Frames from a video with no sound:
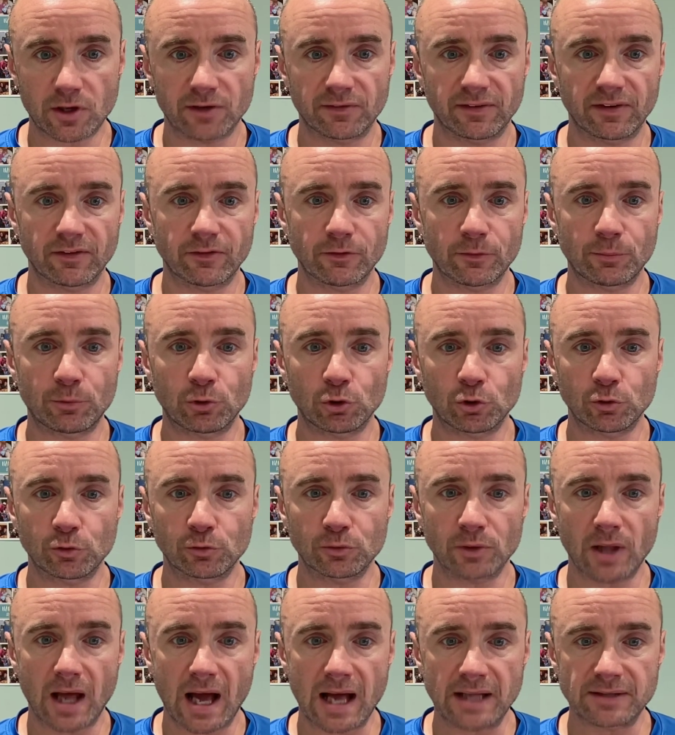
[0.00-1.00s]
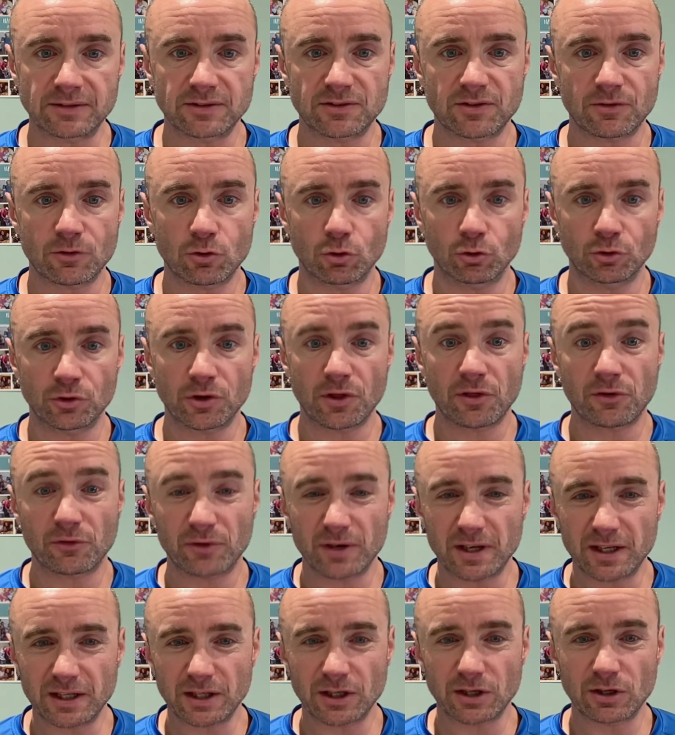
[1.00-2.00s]
of Liverpool, and under
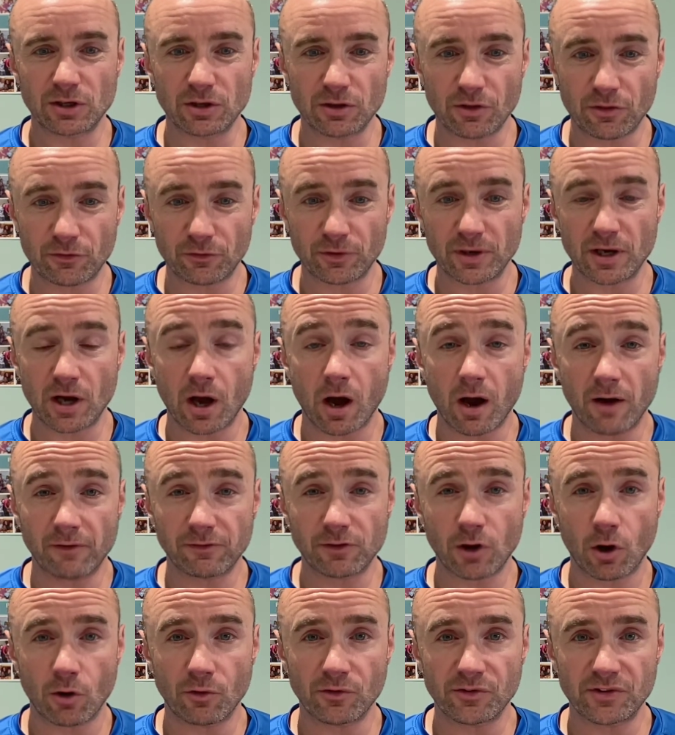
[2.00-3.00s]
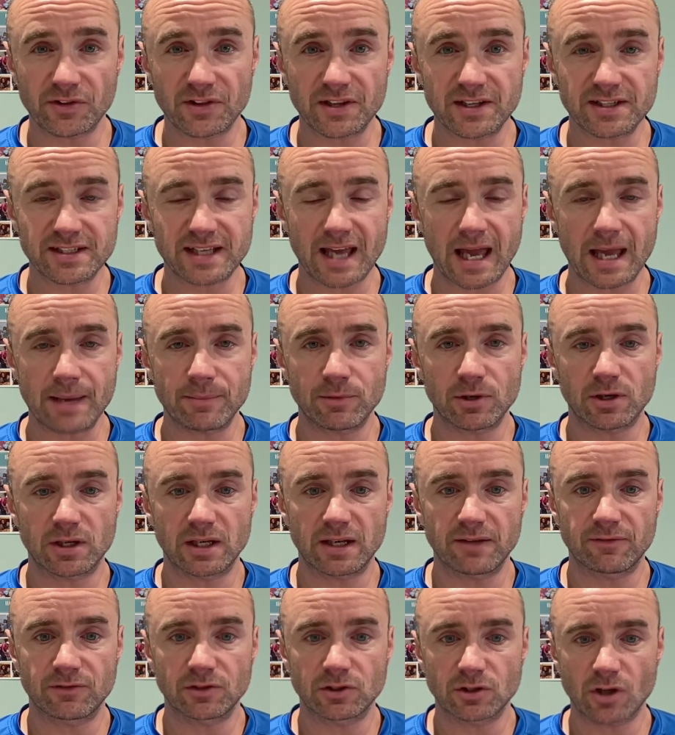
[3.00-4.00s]
3.5 goals in this game. You could
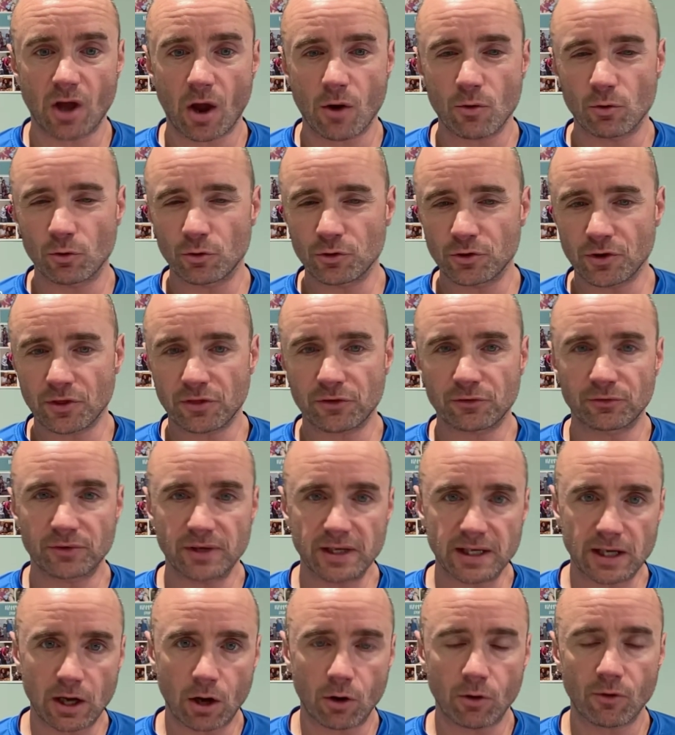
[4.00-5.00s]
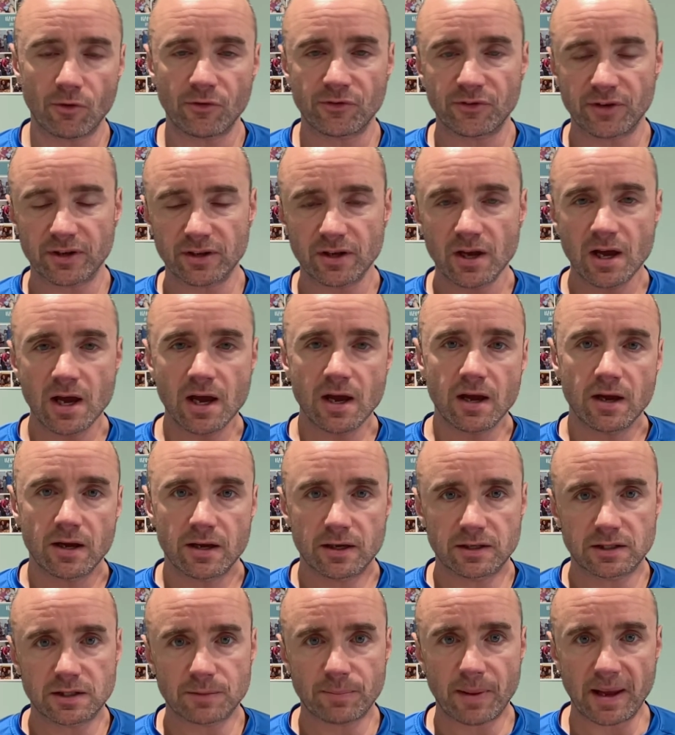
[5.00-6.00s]
even go under 3 goals,
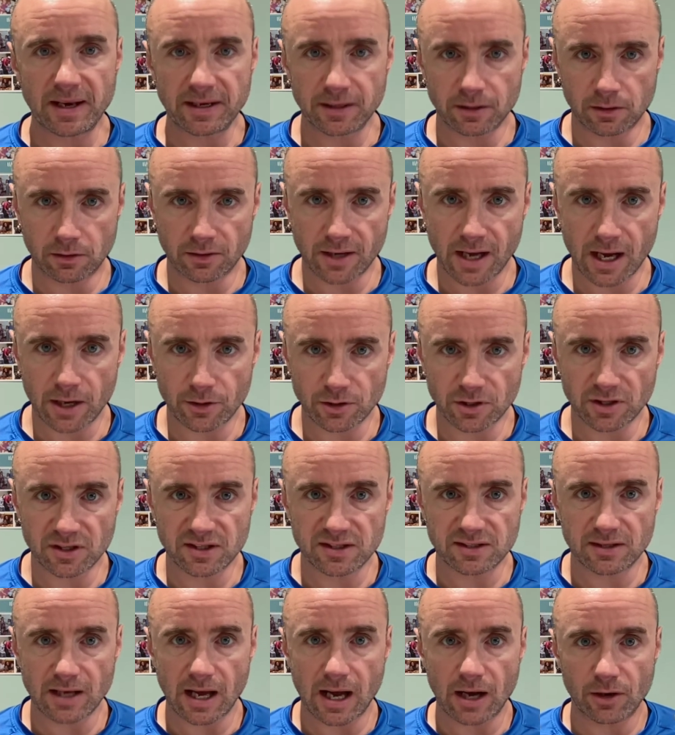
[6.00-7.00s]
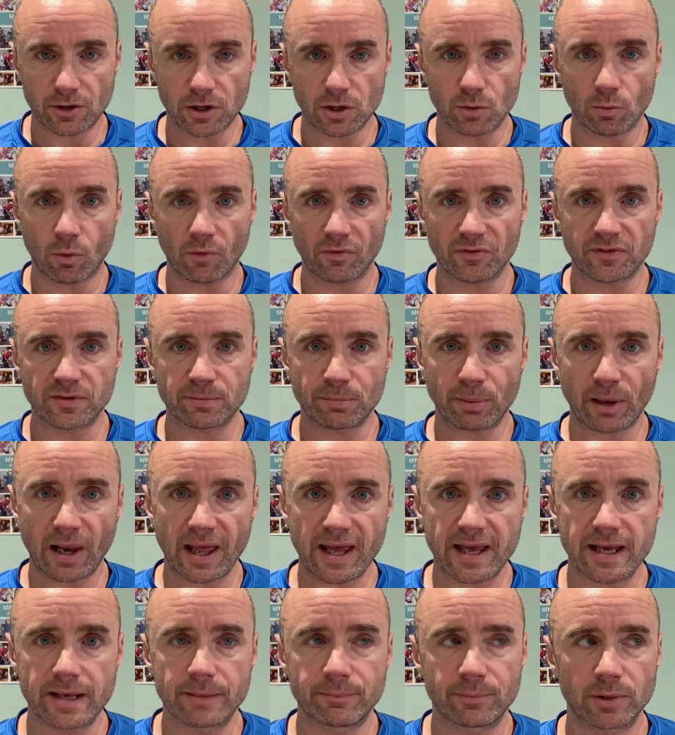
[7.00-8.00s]
depending on how you want to
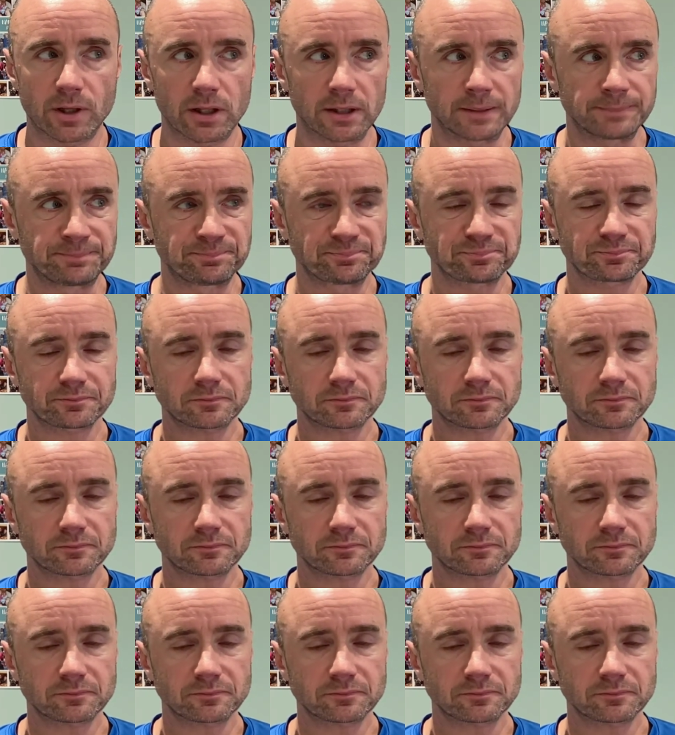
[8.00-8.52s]
play it. But